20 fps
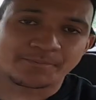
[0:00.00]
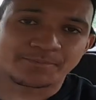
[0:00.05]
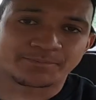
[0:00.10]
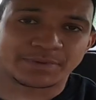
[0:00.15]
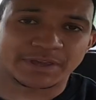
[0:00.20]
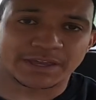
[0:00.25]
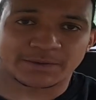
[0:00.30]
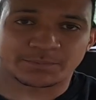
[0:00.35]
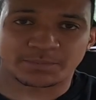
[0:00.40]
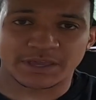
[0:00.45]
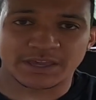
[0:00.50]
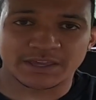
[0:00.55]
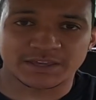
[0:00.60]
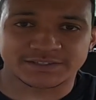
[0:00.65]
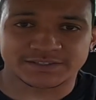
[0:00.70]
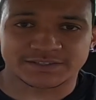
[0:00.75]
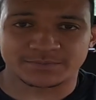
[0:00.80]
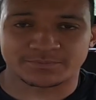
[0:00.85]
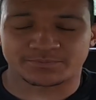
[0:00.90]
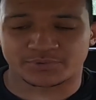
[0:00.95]
big
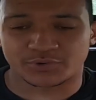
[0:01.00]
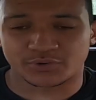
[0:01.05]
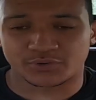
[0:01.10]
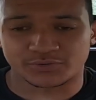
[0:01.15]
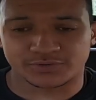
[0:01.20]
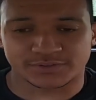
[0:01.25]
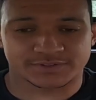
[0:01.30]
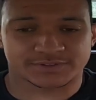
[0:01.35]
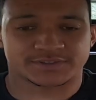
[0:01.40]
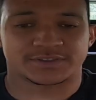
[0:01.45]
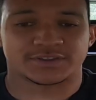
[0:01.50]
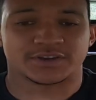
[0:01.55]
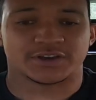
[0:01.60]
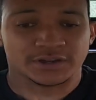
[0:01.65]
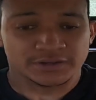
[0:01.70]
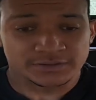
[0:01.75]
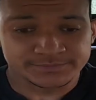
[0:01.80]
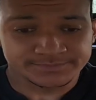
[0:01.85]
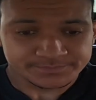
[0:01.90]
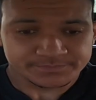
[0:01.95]
peaks in boost, the